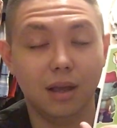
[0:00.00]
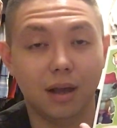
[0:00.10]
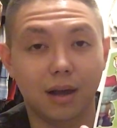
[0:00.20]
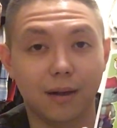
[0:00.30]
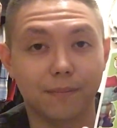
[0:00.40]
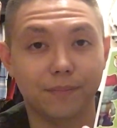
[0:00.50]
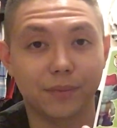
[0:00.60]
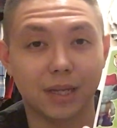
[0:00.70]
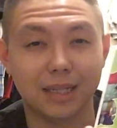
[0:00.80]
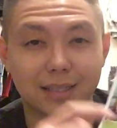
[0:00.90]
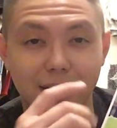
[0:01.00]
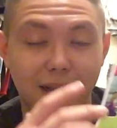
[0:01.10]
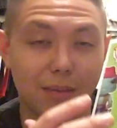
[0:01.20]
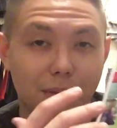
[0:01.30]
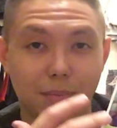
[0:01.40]
and he's like an
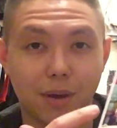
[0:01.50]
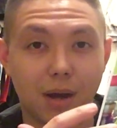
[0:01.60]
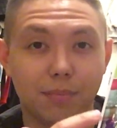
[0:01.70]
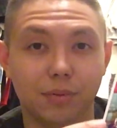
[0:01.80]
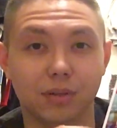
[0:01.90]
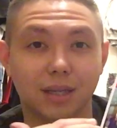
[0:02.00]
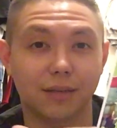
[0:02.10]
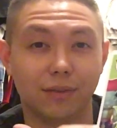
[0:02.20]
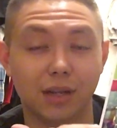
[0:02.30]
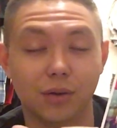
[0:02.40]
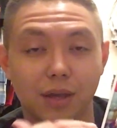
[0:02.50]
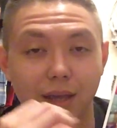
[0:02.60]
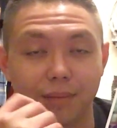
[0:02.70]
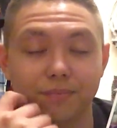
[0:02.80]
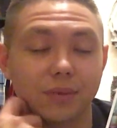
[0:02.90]
8-bit pop, like a video
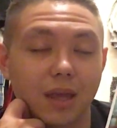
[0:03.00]
game.